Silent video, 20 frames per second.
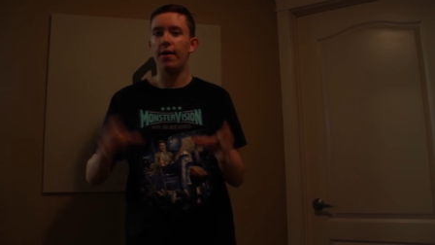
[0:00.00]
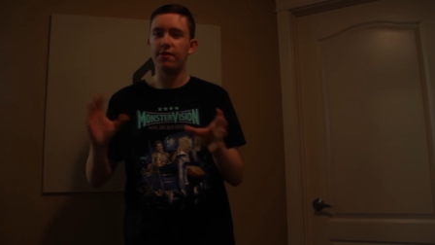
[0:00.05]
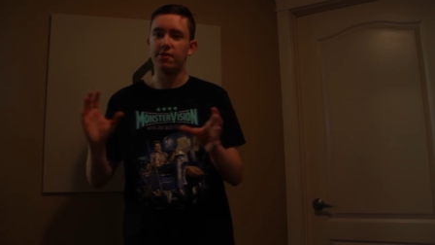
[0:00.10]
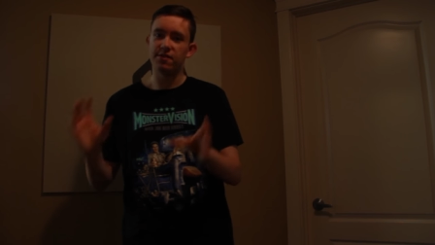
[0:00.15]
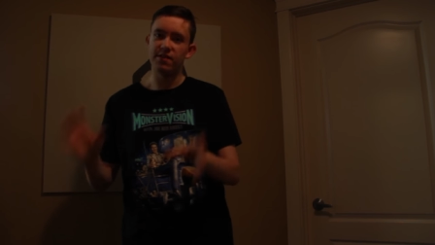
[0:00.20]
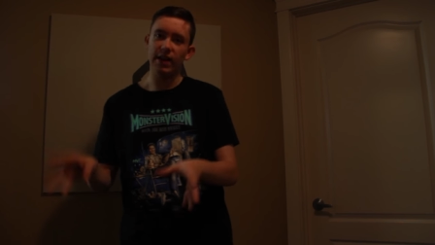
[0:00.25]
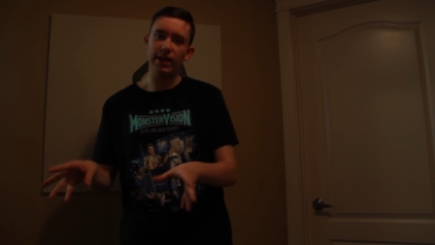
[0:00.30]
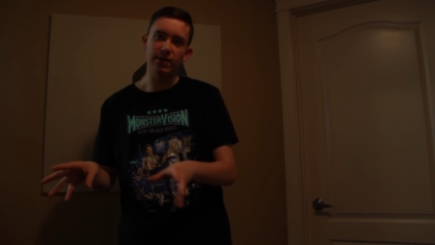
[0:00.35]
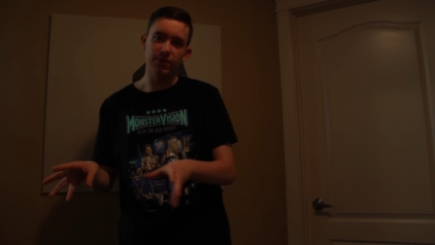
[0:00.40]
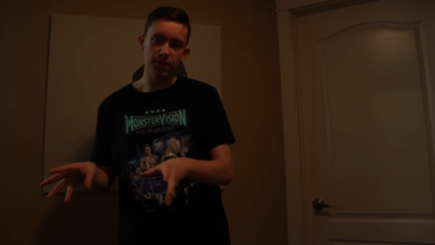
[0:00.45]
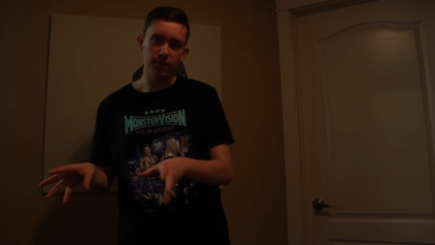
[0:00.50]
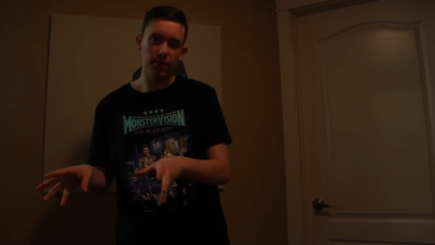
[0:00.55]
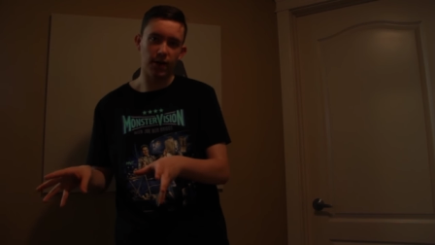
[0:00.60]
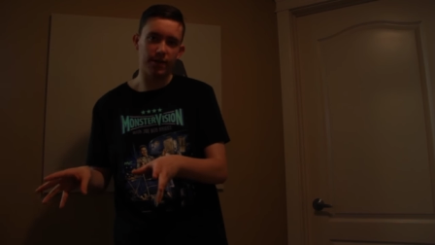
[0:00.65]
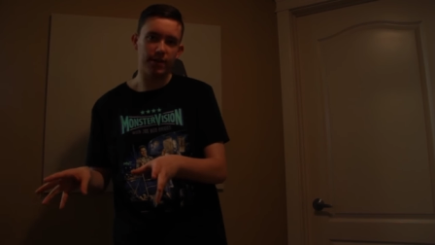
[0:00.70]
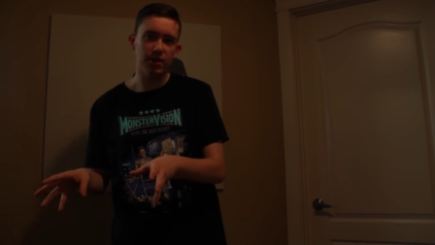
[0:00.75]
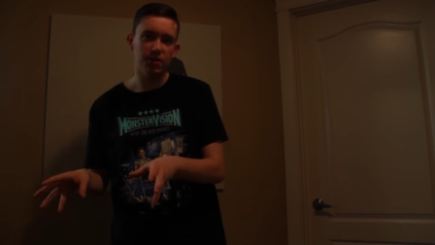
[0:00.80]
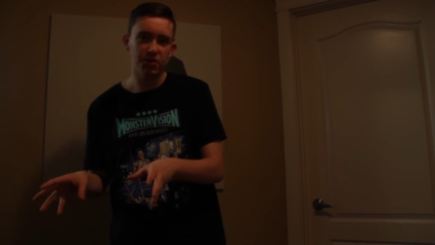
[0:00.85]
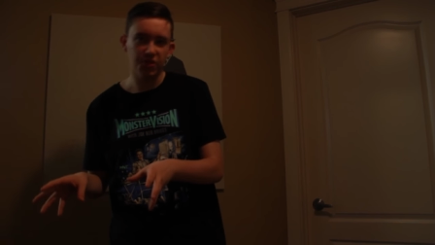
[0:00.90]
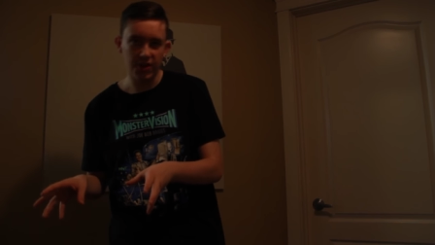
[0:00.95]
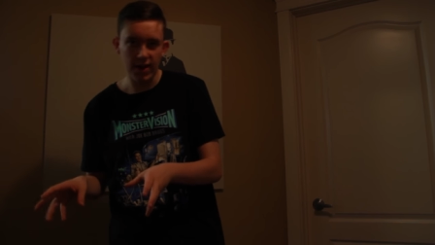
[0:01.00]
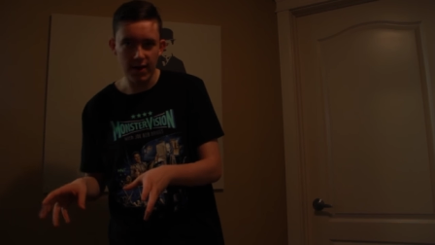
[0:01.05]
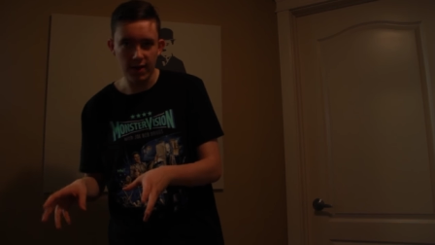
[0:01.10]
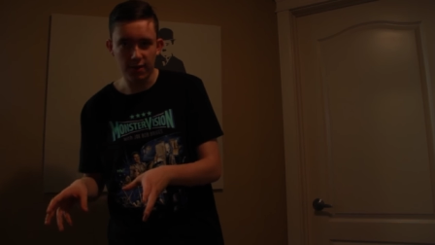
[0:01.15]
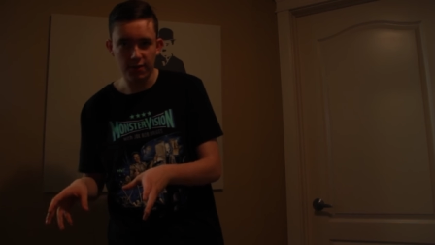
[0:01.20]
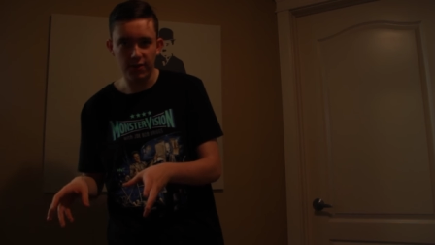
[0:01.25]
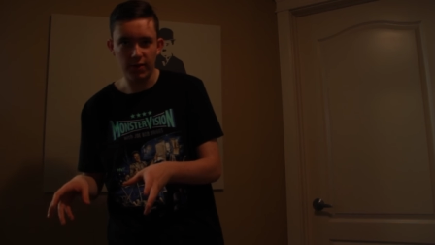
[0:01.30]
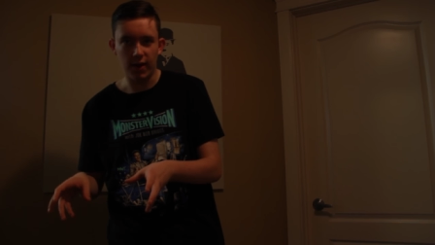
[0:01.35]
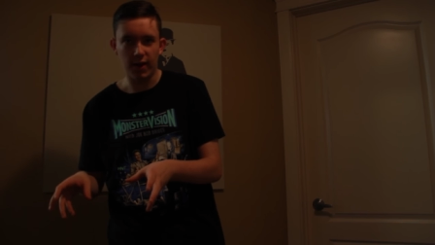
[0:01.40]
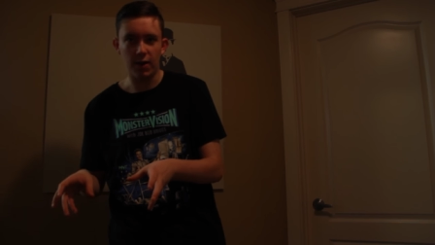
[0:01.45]
But stay tuned on this
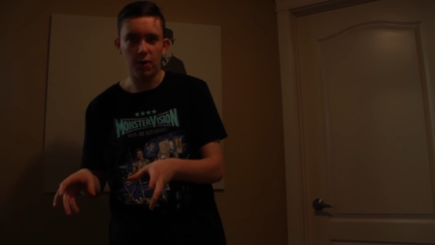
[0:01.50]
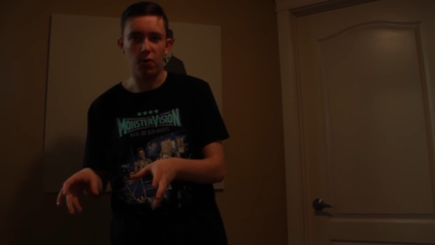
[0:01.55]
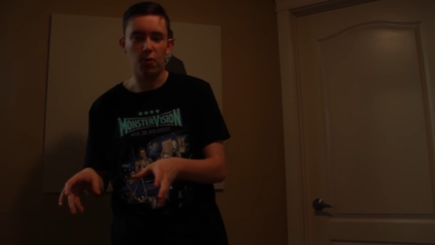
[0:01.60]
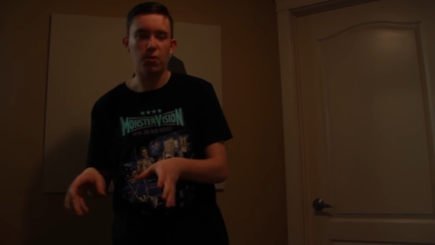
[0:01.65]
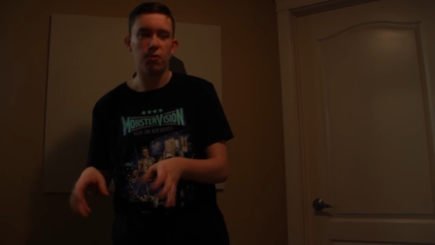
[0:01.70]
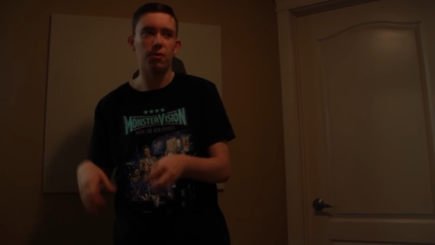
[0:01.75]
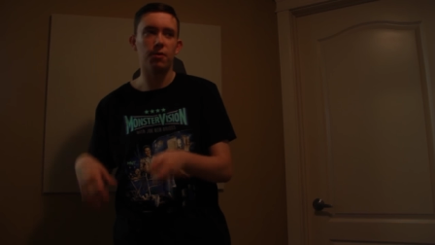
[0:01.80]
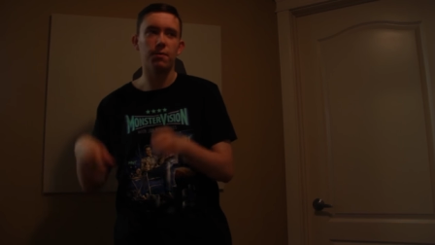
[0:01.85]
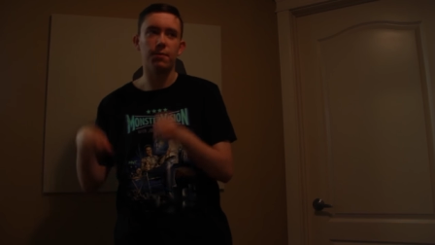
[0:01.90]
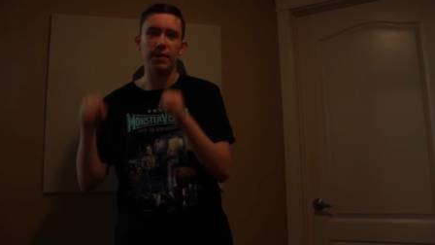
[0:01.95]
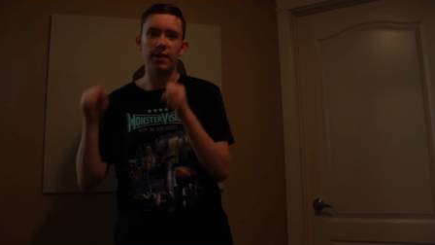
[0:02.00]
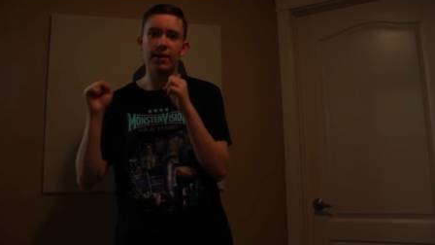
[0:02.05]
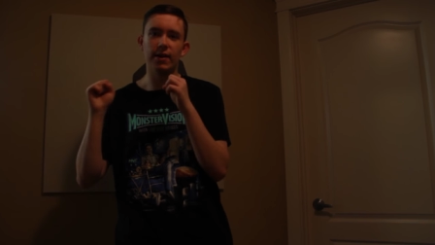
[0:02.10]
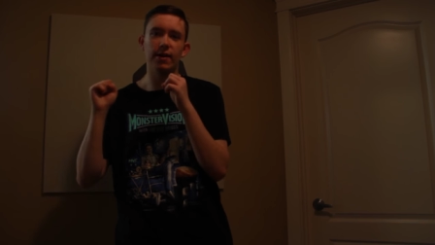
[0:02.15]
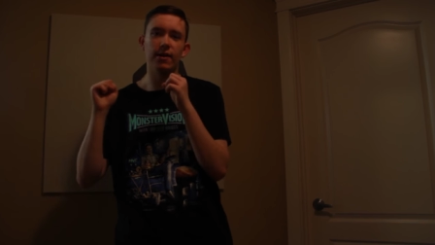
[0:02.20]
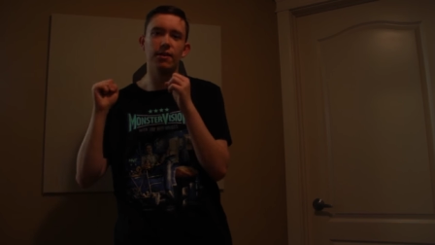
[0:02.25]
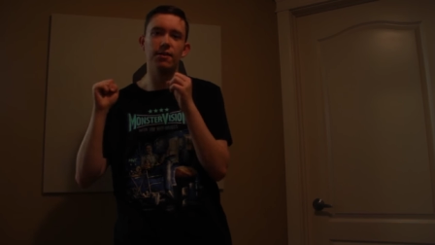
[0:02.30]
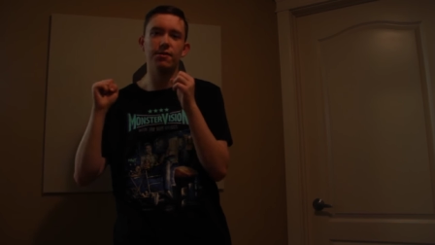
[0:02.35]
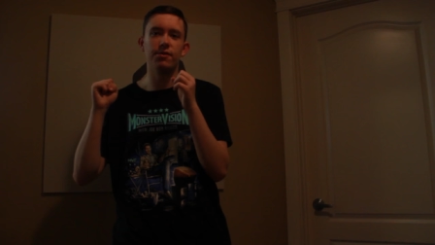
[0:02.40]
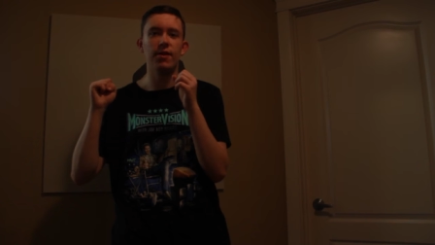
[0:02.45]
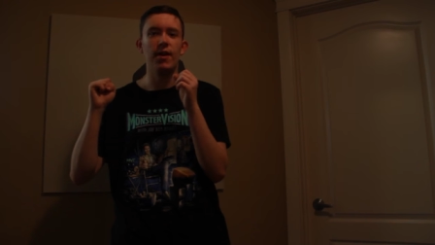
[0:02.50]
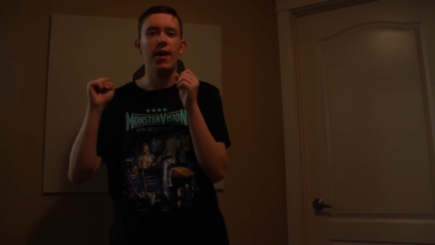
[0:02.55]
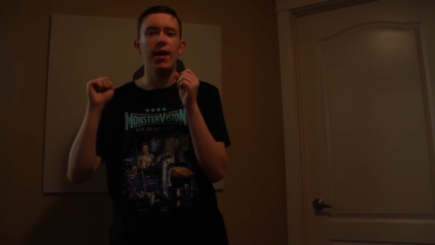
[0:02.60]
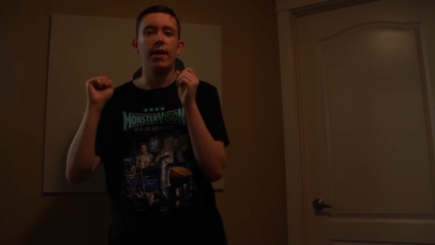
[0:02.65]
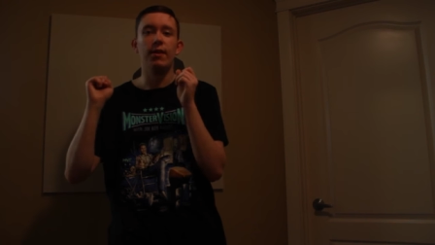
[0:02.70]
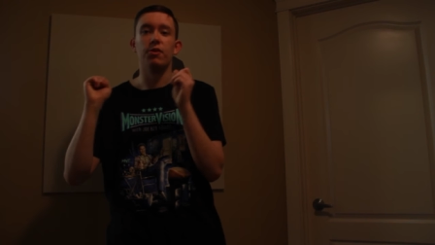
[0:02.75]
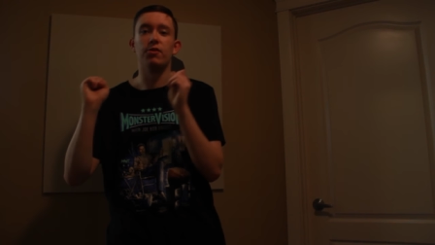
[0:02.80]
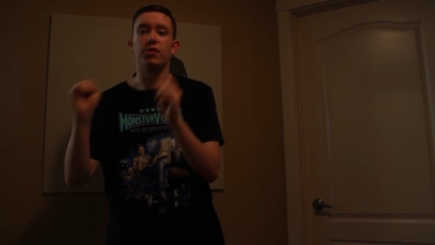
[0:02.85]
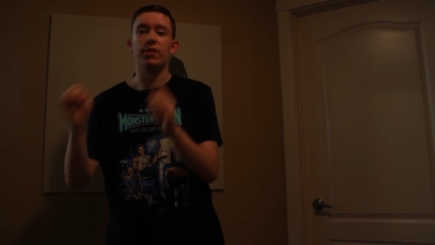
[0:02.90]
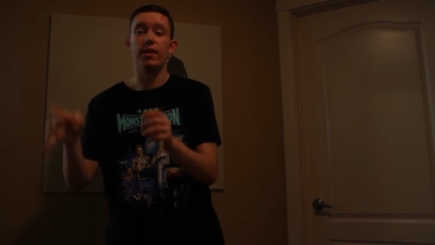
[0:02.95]
channel if you like horror
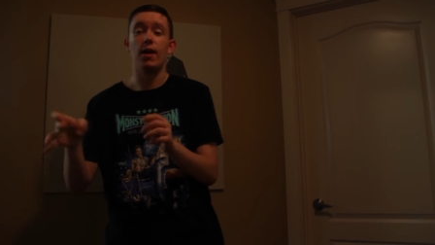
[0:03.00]
because